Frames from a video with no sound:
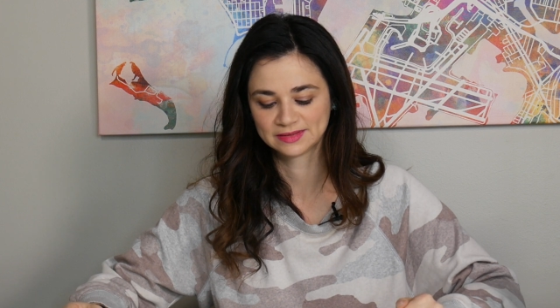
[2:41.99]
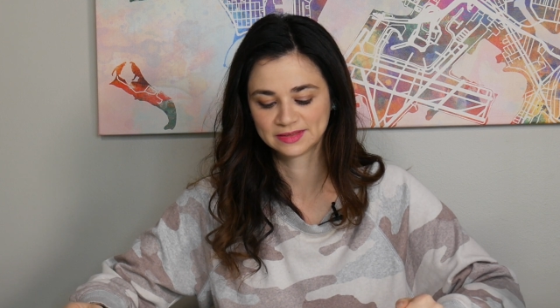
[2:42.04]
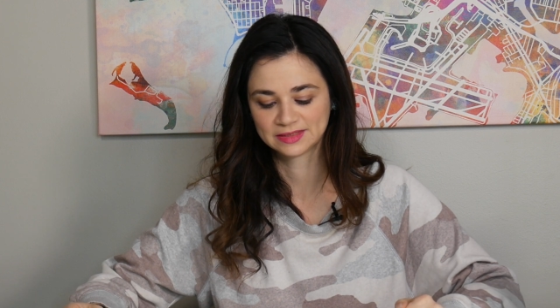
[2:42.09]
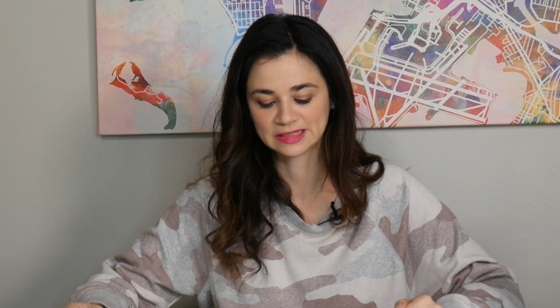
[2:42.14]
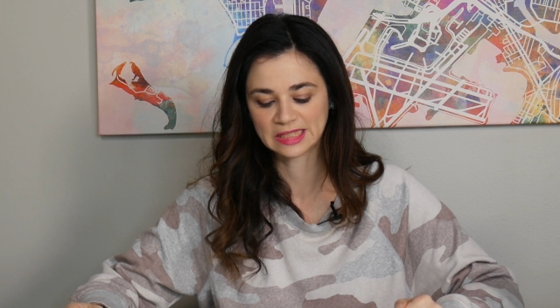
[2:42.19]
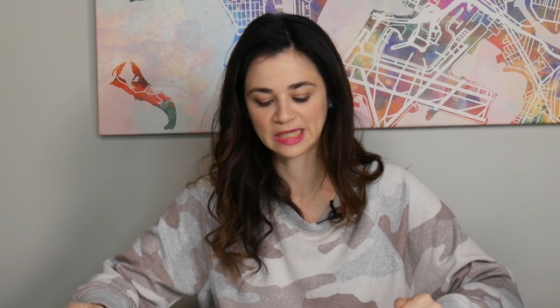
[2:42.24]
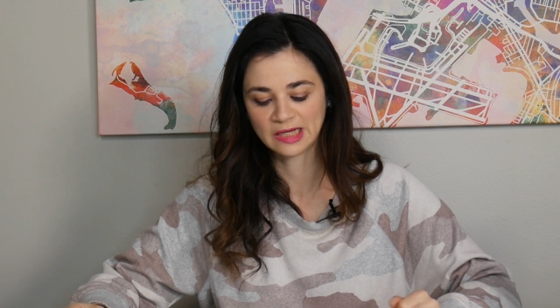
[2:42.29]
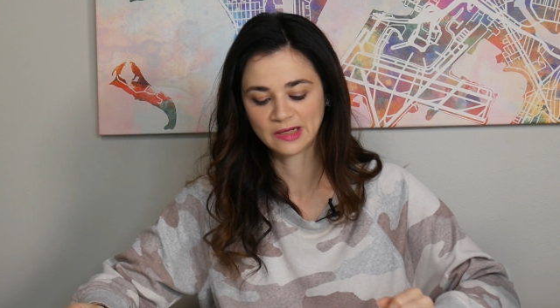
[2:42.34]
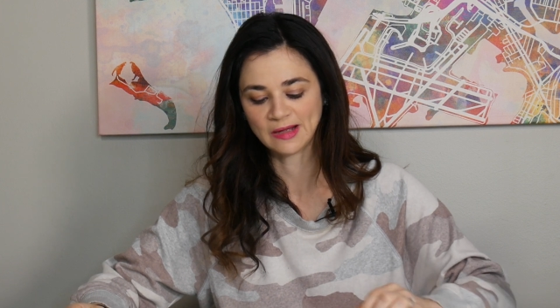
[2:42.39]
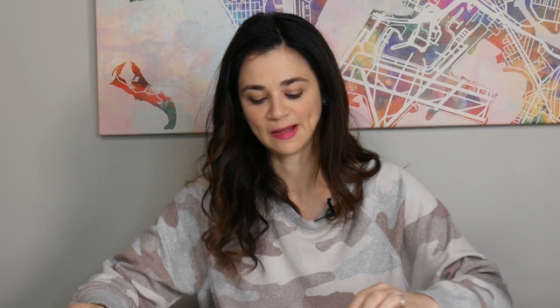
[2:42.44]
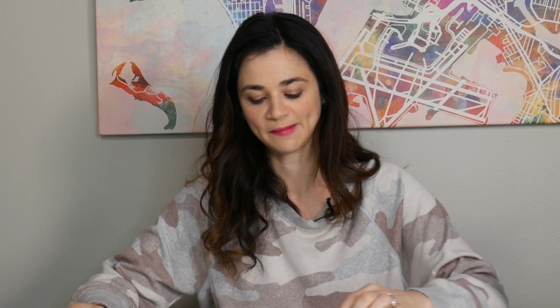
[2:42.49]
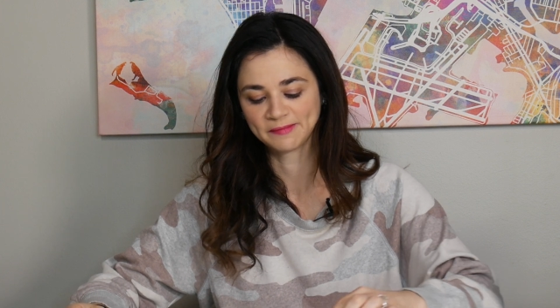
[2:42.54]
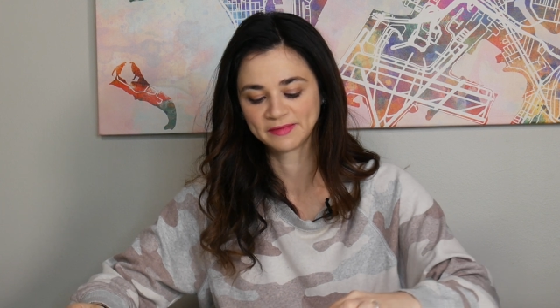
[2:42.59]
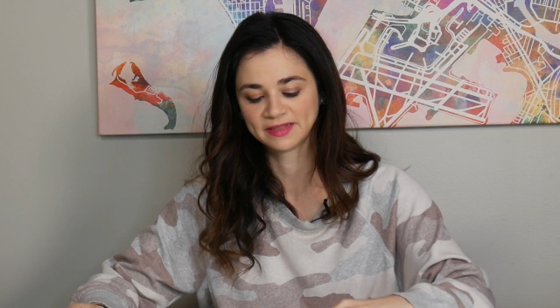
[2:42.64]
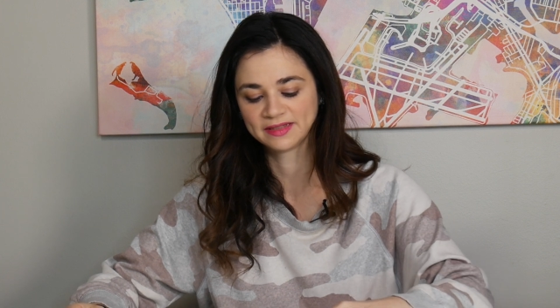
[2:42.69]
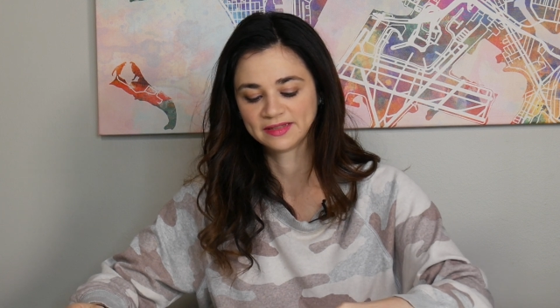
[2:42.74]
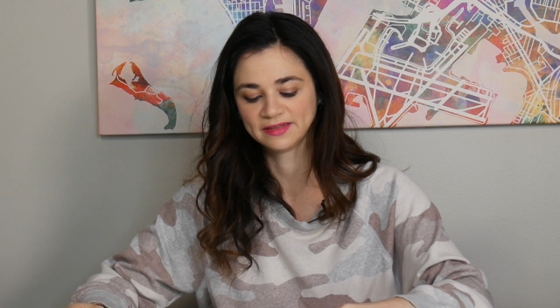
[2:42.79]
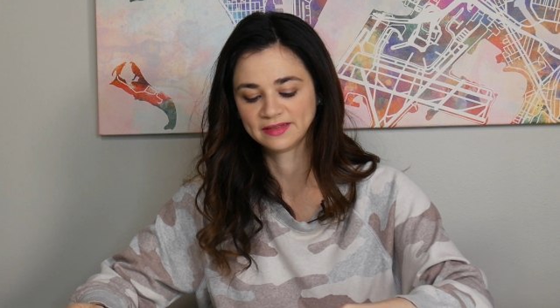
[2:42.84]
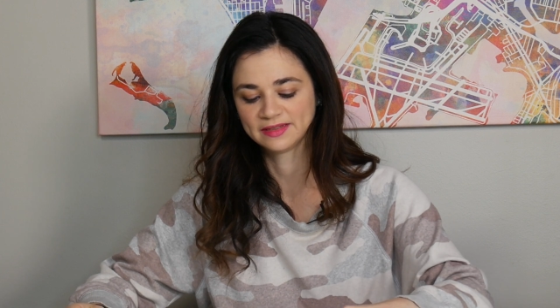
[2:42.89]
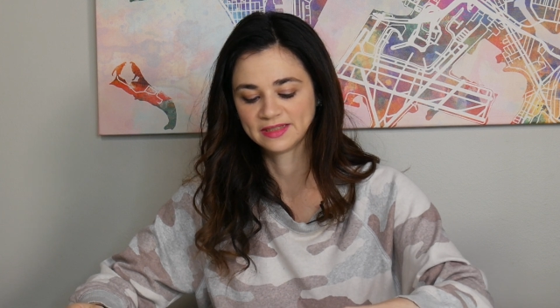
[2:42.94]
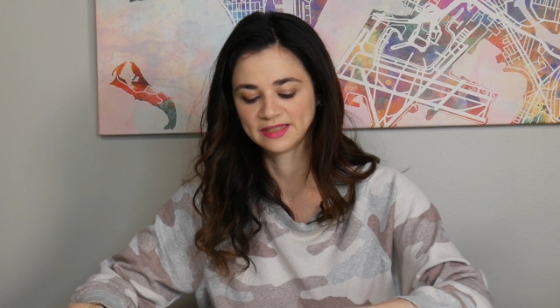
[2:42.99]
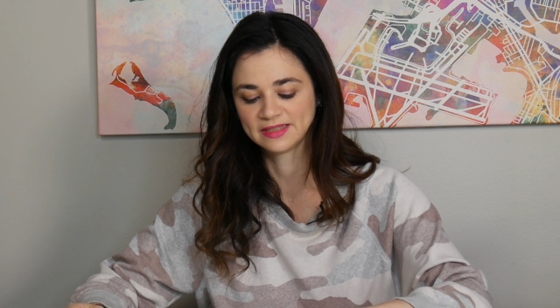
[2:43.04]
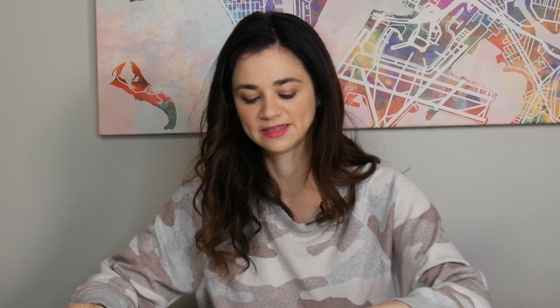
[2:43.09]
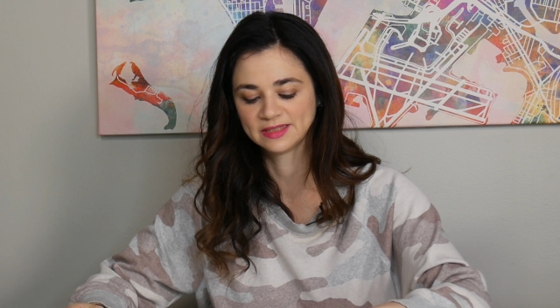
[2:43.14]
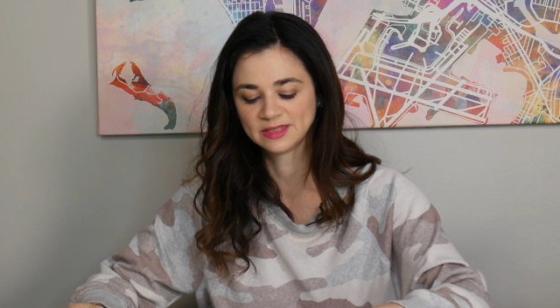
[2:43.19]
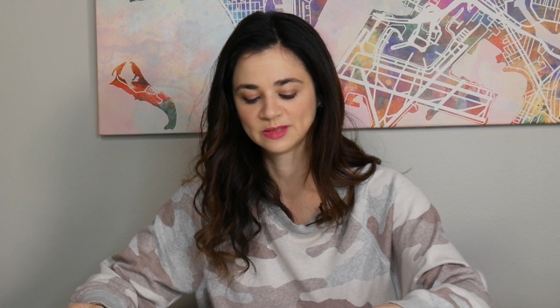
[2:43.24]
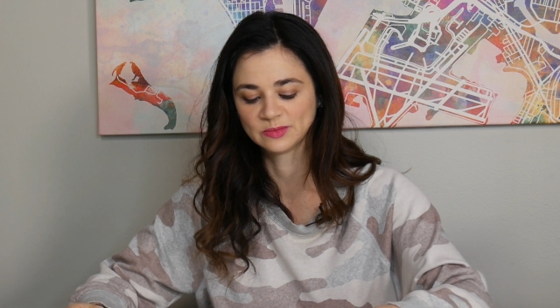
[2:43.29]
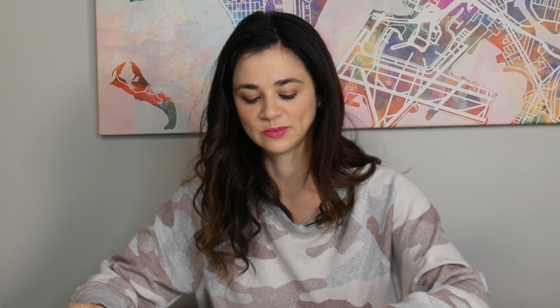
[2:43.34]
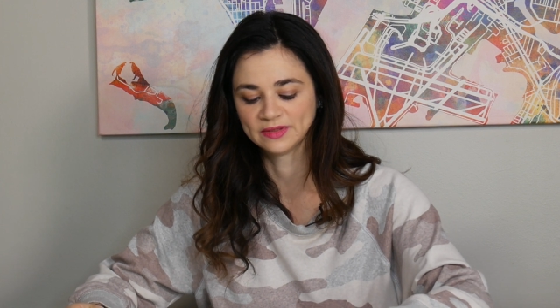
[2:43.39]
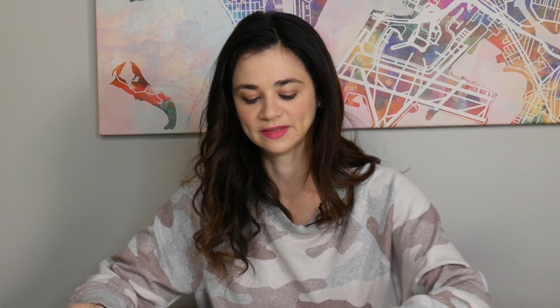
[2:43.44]
So I'm gonna taste
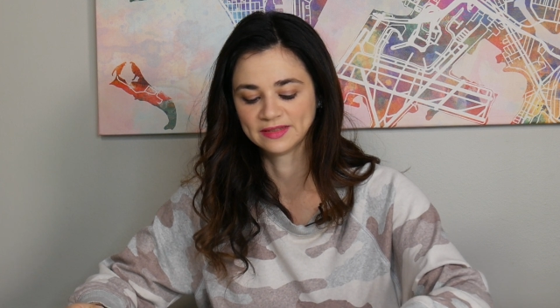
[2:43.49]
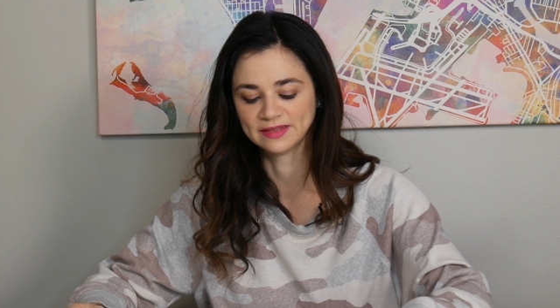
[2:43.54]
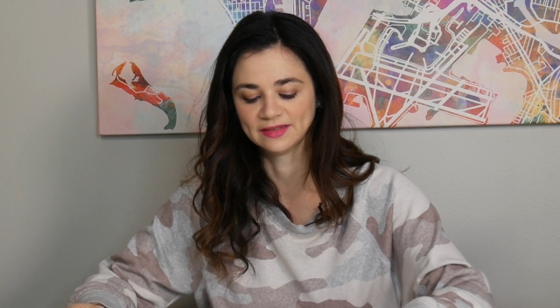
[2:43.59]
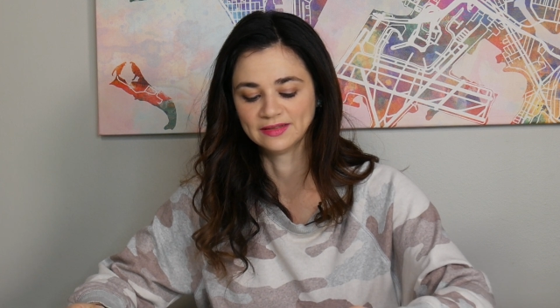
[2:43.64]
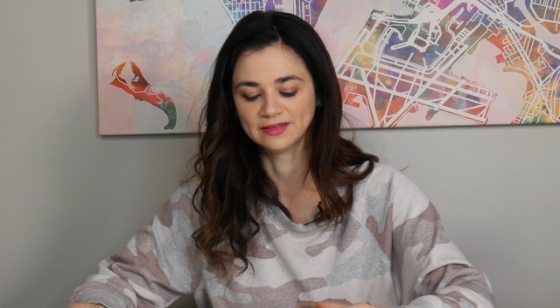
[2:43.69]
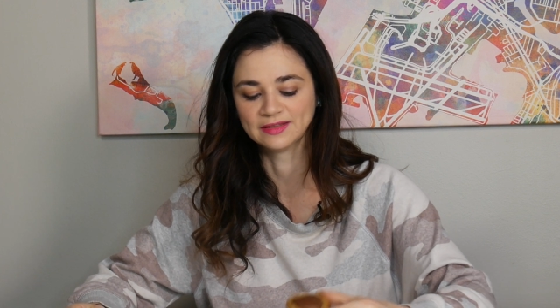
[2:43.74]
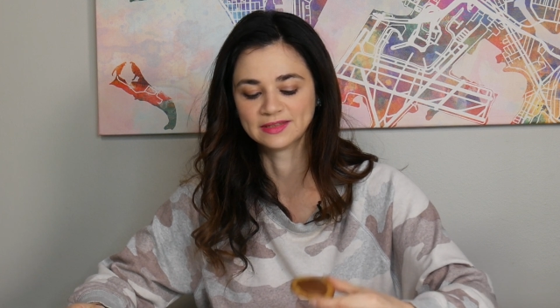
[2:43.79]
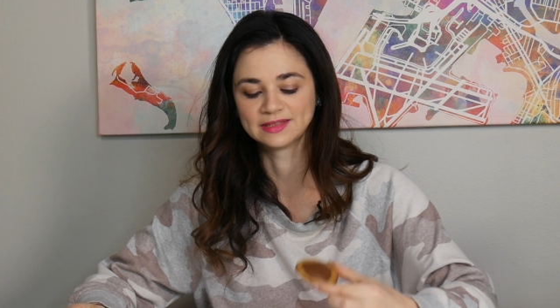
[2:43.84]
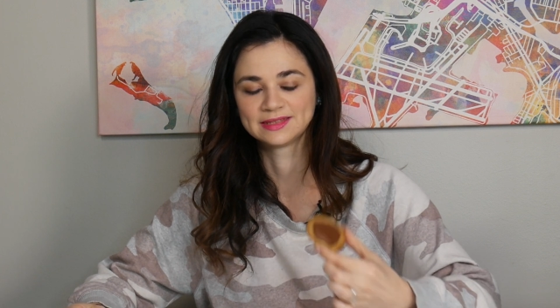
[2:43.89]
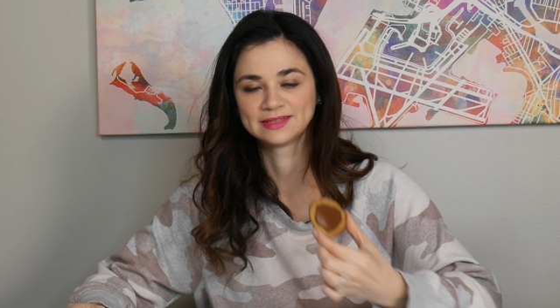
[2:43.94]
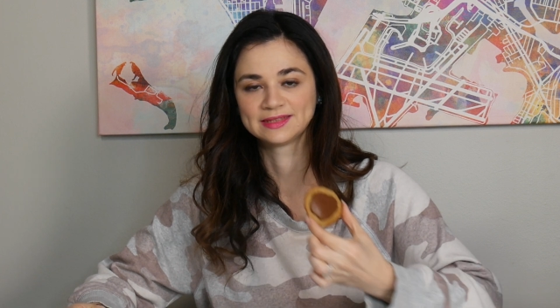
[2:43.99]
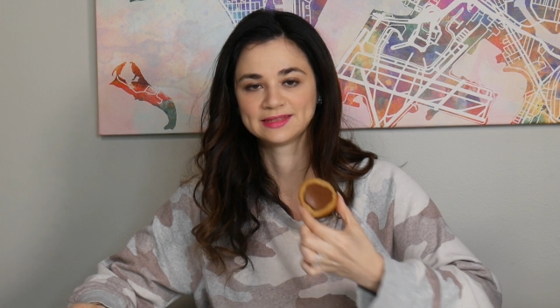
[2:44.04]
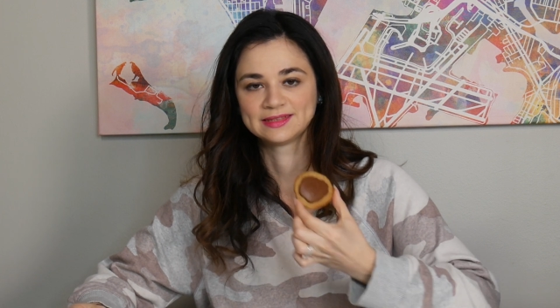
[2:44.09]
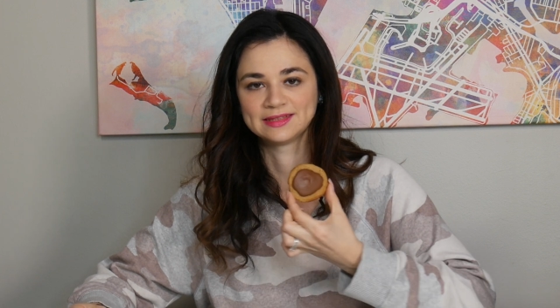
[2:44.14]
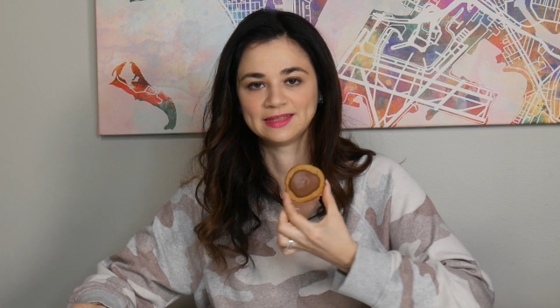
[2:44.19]
this one that looks